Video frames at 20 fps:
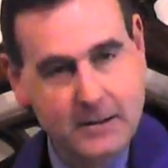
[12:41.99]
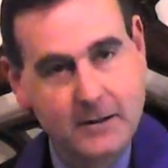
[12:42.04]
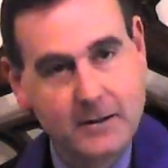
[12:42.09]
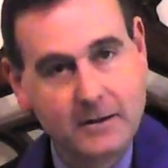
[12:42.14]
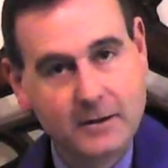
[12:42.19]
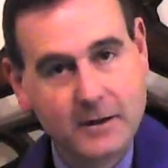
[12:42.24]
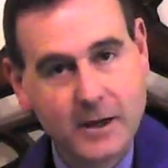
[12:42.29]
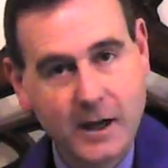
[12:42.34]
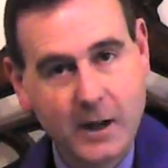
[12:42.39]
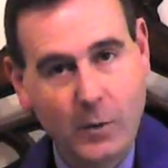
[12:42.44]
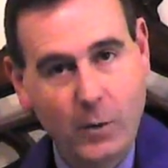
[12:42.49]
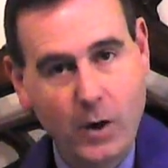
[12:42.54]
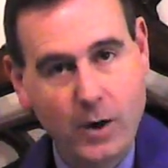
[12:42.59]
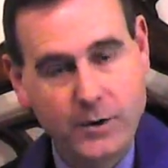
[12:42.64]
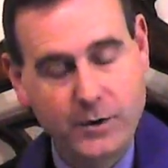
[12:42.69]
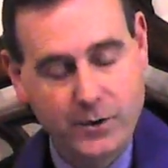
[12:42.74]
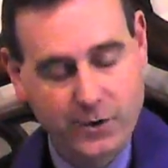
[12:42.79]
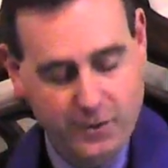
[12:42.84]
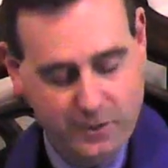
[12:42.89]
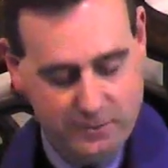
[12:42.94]
and I
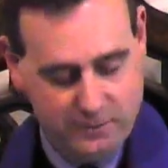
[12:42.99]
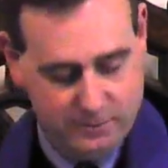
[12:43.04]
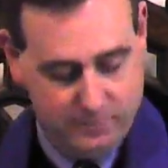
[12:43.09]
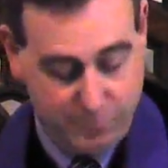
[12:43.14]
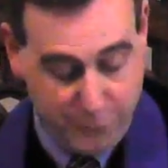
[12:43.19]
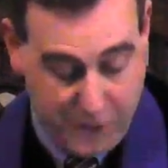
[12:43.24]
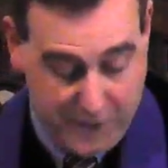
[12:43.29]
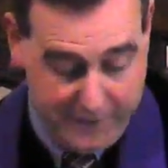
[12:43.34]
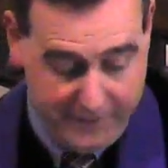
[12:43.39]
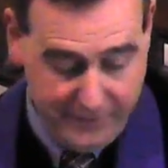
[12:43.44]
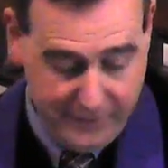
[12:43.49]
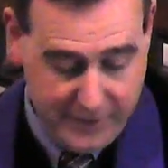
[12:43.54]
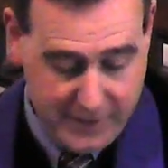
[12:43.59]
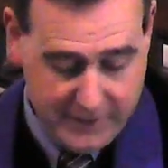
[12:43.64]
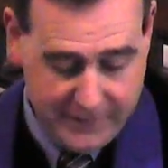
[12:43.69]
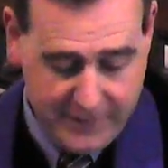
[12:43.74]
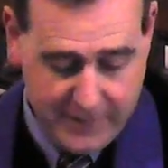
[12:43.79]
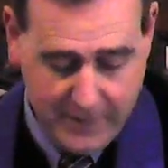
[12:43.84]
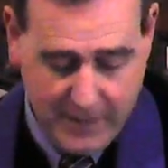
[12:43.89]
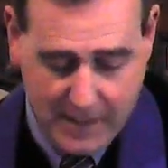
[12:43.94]
wondered briefly if
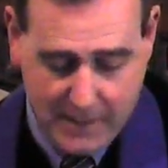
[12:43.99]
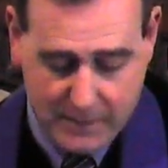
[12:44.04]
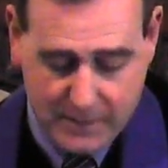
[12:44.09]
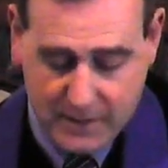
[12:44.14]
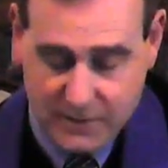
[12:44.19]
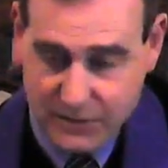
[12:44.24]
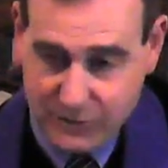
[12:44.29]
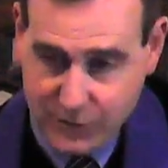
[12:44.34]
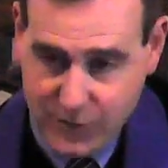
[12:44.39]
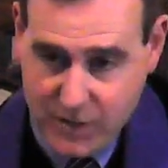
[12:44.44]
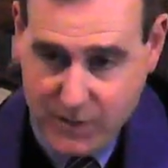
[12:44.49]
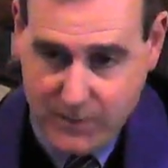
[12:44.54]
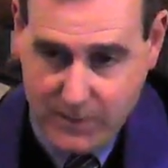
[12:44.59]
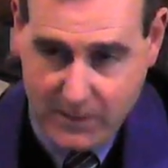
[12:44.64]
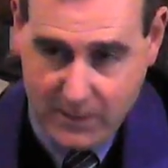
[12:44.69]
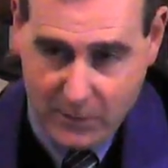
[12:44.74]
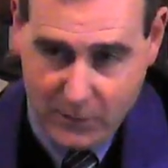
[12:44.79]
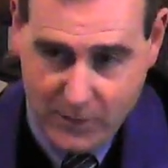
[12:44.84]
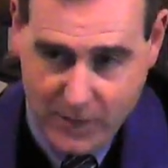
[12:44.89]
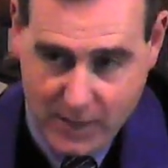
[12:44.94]
he might be
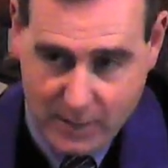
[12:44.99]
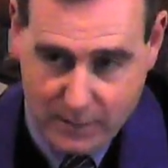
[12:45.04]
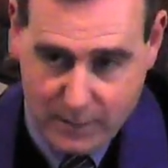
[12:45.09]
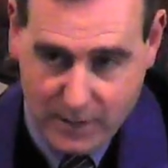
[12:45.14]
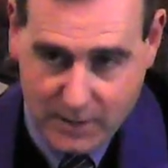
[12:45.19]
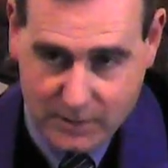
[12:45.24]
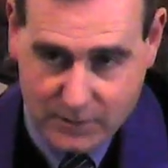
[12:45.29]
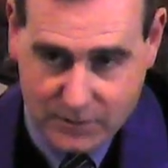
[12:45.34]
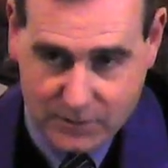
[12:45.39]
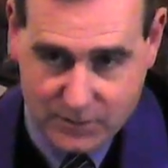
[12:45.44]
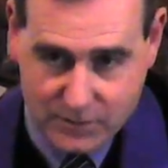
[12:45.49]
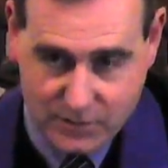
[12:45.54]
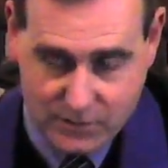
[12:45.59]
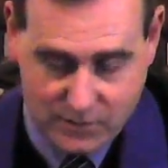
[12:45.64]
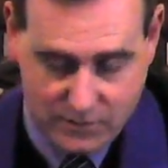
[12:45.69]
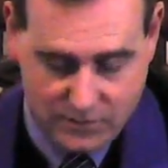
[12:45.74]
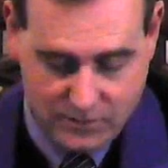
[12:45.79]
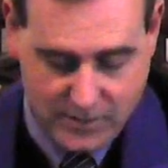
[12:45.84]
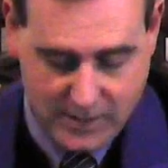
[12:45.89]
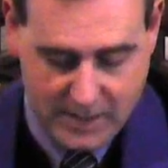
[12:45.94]
sleeping on that bench
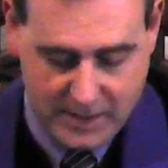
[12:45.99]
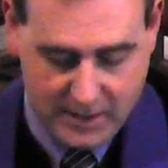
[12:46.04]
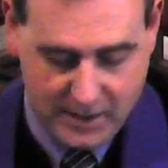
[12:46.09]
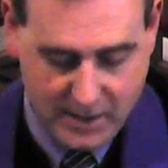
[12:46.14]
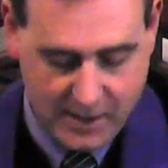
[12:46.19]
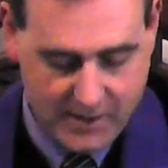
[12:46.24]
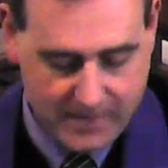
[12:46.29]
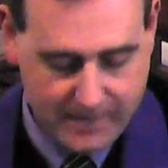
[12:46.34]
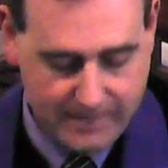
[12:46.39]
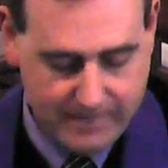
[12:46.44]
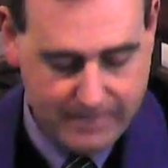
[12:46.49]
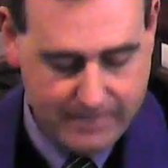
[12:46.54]
that night.